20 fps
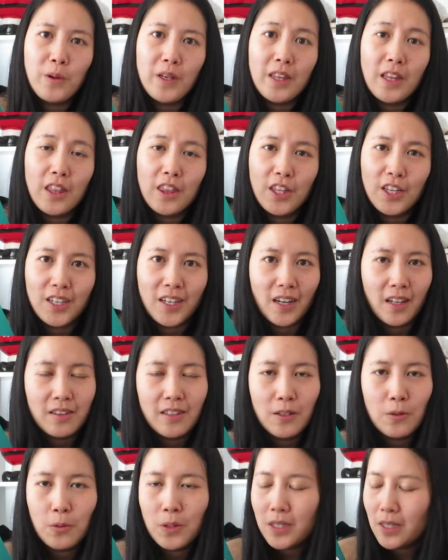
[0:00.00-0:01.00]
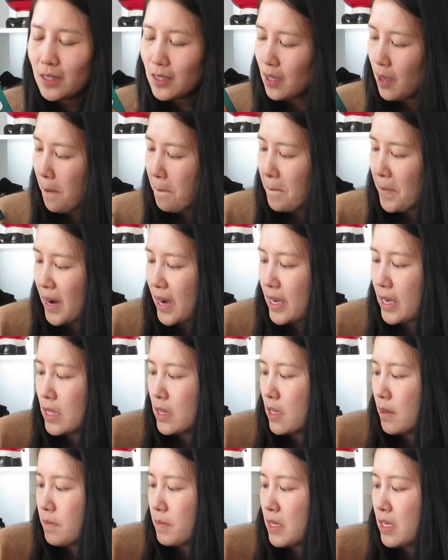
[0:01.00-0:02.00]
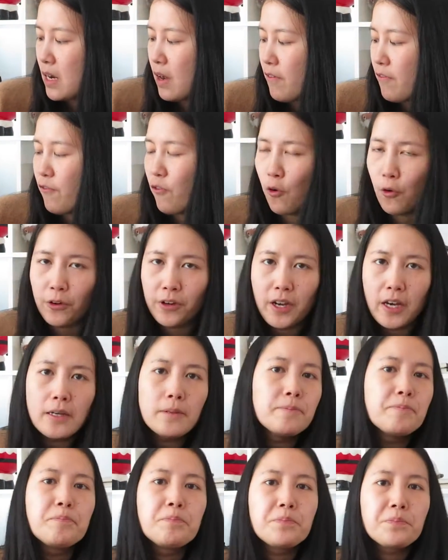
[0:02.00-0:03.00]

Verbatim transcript: with The Gilded Ones by Namina Forna.